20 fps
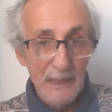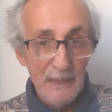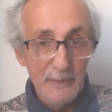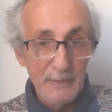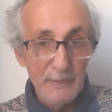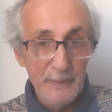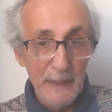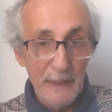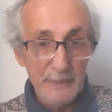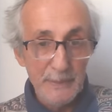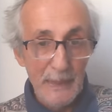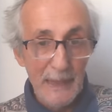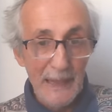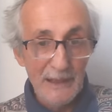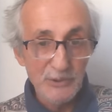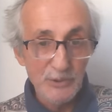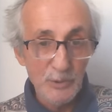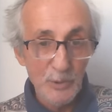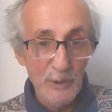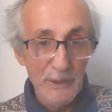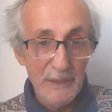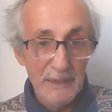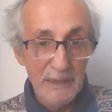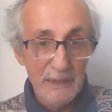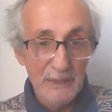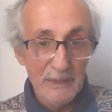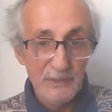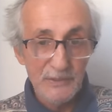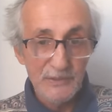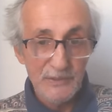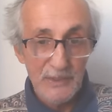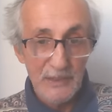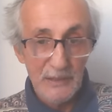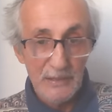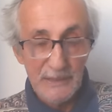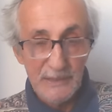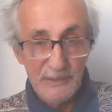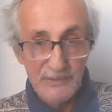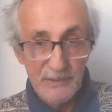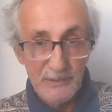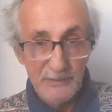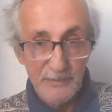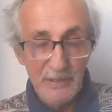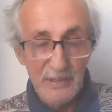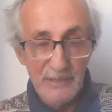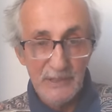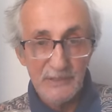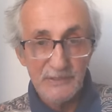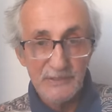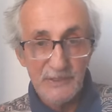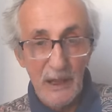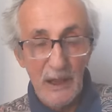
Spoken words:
that actually is killing civilians